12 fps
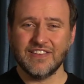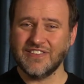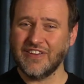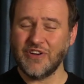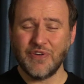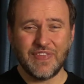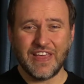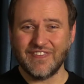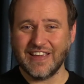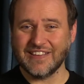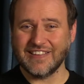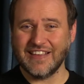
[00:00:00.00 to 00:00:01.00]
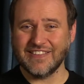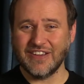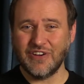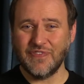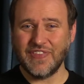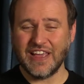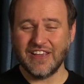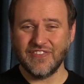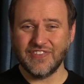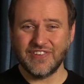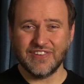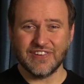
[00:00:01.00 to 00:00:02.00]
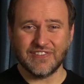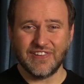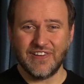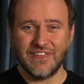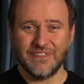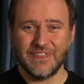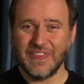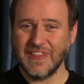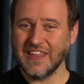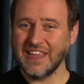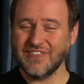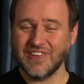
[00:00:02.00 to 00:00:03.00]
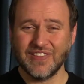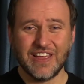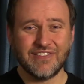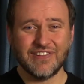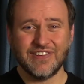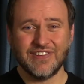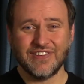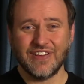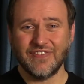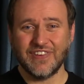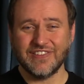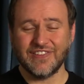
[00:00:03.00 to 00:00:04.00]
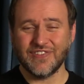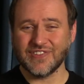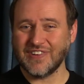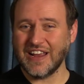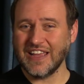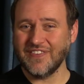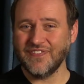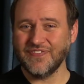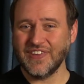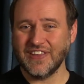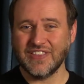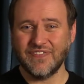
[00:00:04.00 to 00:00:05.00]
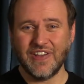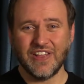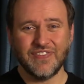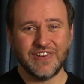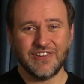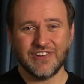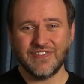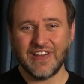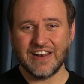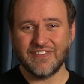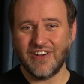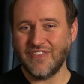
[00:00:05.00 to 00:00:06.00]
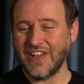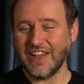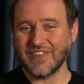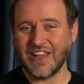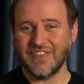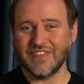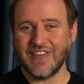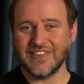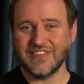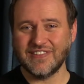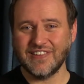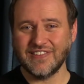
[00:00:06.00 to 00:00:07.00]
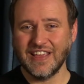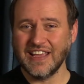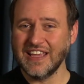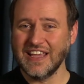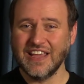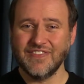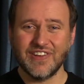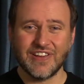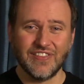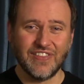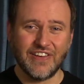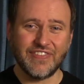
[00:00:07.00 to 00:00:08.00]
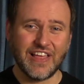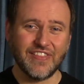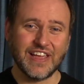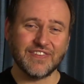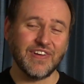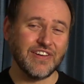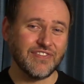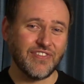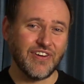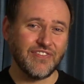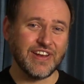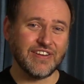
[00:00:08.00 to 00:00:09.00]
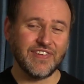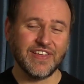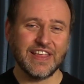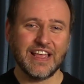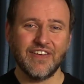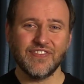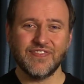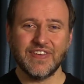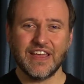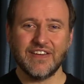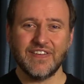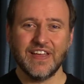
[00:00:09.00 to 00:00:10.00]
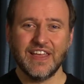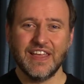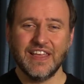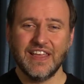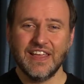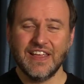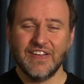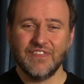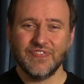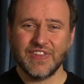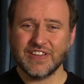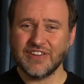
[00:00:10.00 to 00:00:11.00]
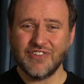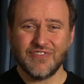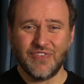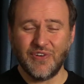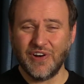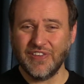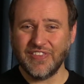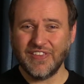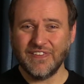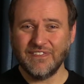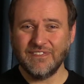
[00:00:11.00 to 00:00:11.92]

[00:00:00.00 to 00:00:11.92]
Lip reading: So I hope that makes sense. I hope that helps you to grow. If you like what you saw, please subscribe, hit the bell, be notified of all my upcoming messages. You could love that like button for me. It really helps me out. And go forth.